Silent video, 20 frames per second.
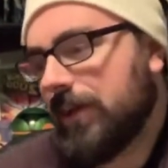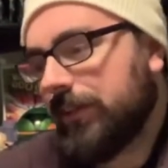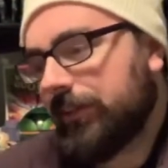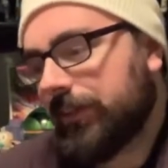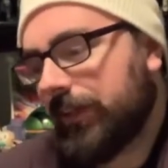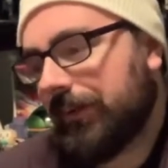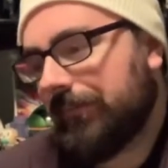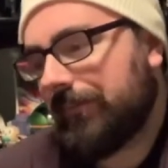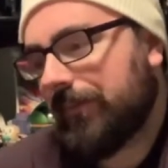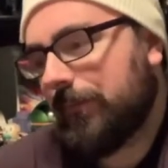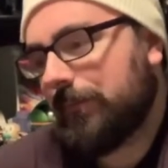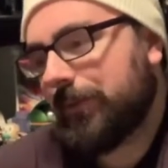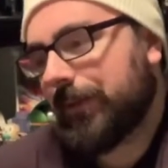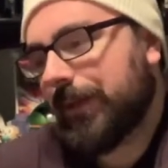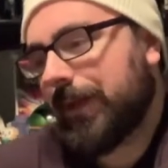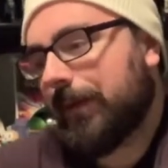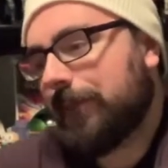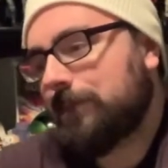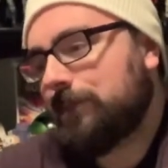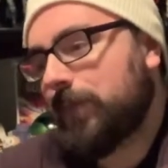Today we're
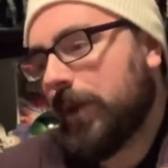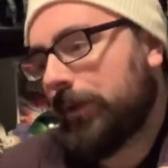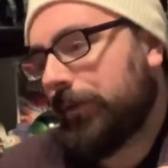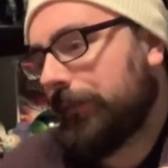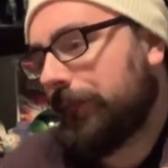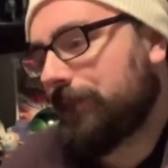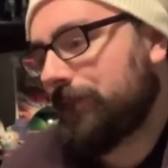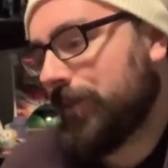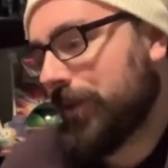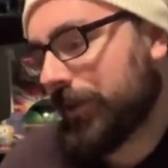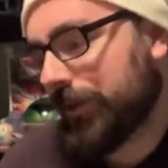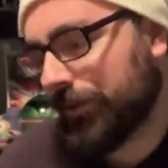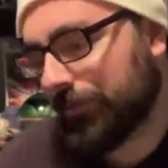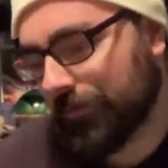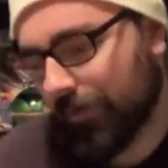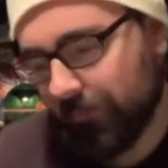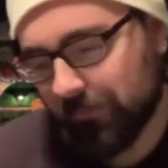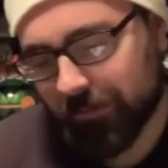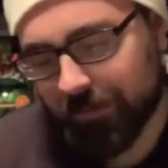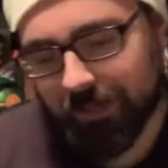opening a special sticker.
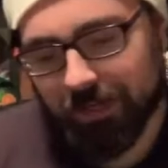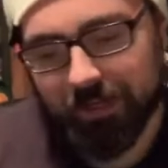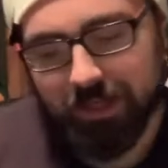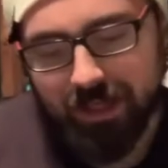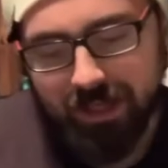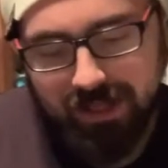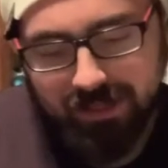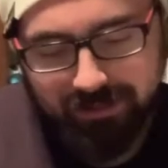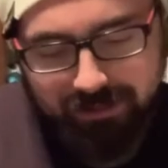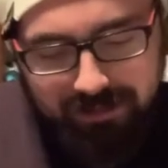We're opening